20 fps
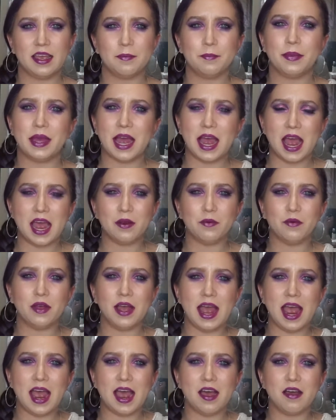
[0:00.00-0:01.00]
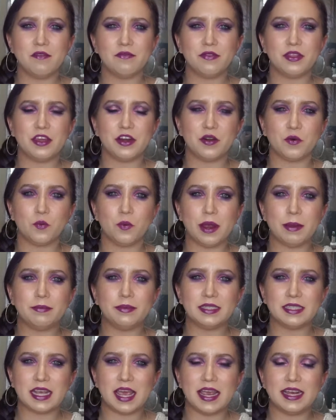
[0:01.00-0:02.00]
But I will have their
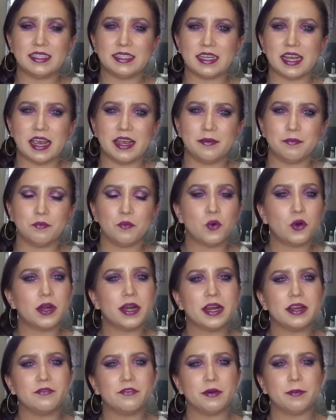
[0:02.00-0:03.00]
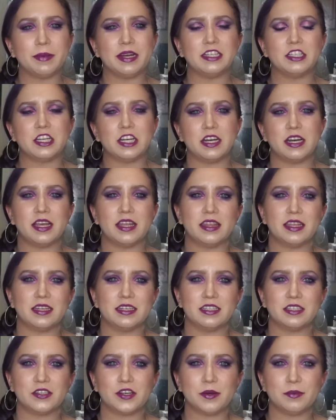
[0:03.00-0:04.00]
website and more information in the
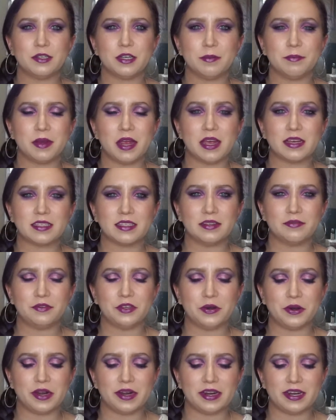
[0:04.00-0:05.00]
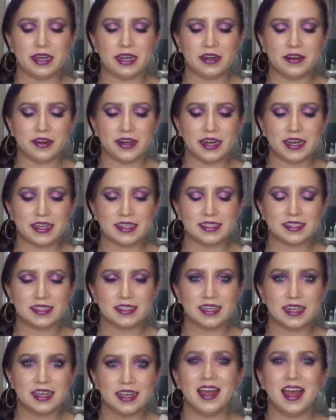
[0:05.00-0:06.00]
description box if you are curious.
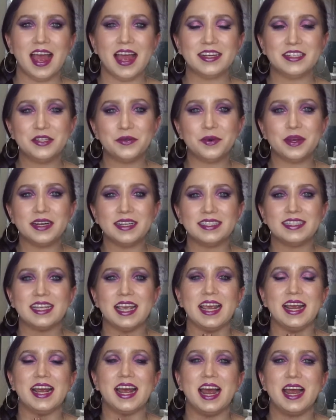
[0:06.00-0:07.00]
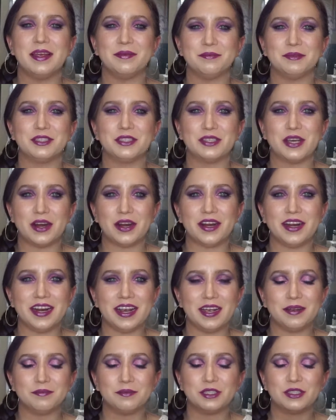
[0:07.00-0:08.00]
I do want to say I'm
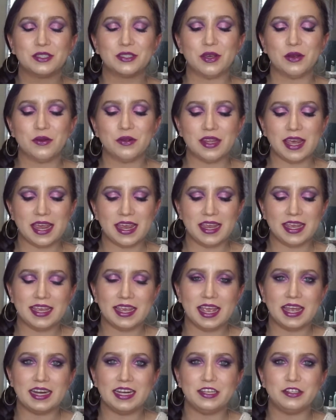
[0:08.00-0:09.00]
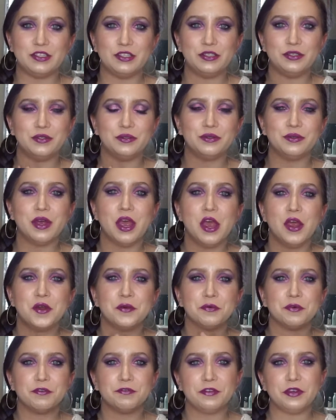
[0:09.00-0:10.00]
sorry I'm so late getting to
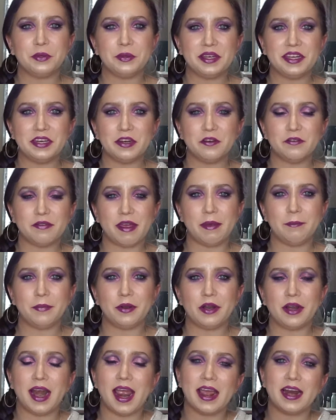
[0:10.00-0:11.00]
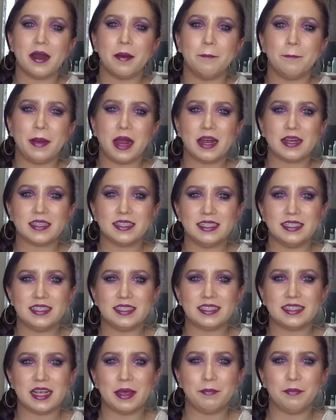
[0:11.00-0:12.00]
reviewing November and unboxing
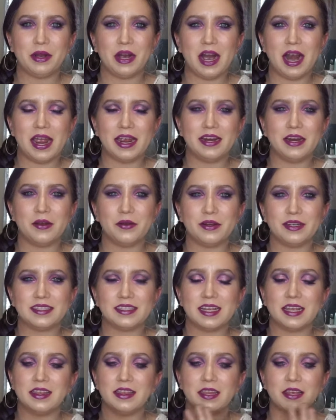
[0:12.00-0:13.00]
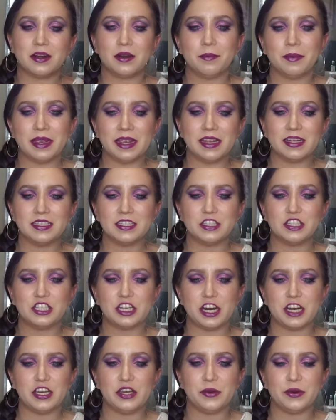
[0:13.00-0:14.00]
December. I know it's a little bit into
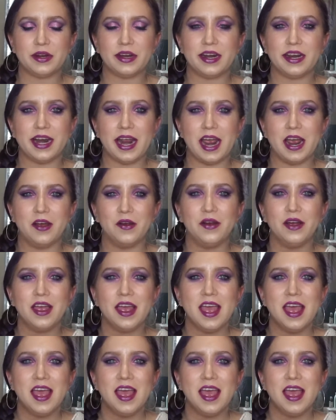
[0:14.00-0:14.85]
January now.